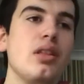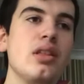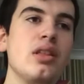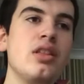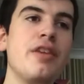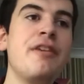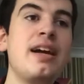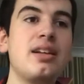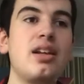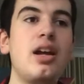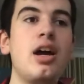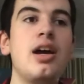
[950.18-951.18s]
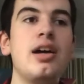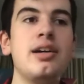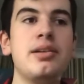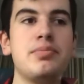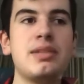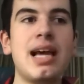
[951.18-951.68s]
The fact
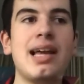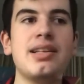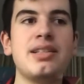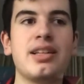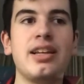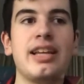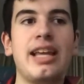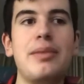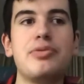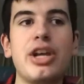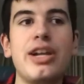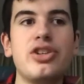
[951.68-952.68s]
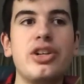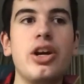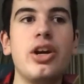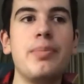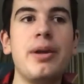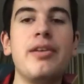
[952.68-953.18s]
Talus could keep changing
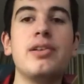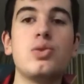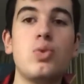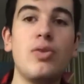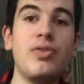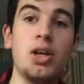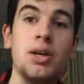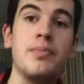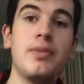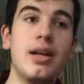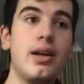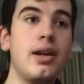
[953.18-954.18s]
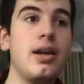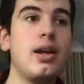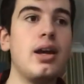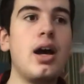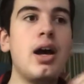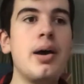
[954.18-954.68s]
her appearance with a
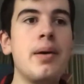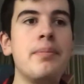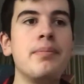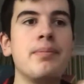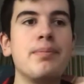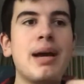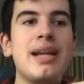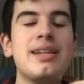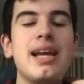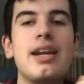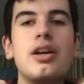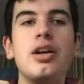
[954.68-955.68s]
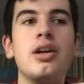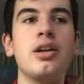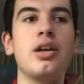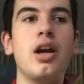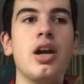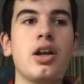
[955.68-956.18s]

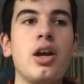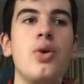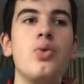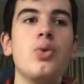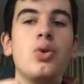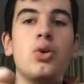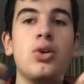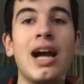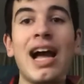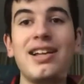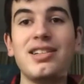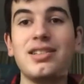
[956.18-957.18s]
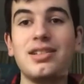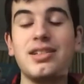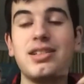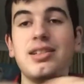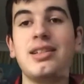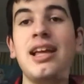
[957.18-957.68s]
bandana, a coat, or hat,
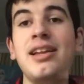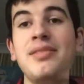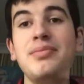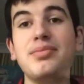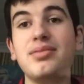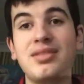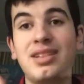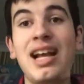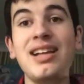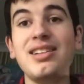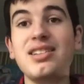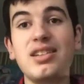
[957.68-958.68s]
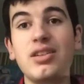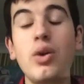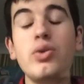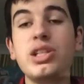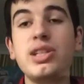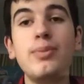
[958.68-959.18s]
then
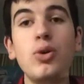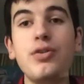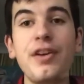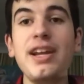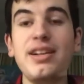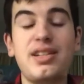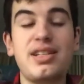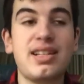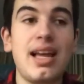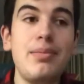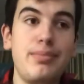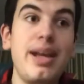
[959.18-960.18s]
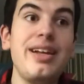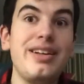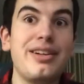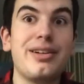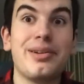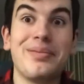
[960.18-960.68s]
those small things can make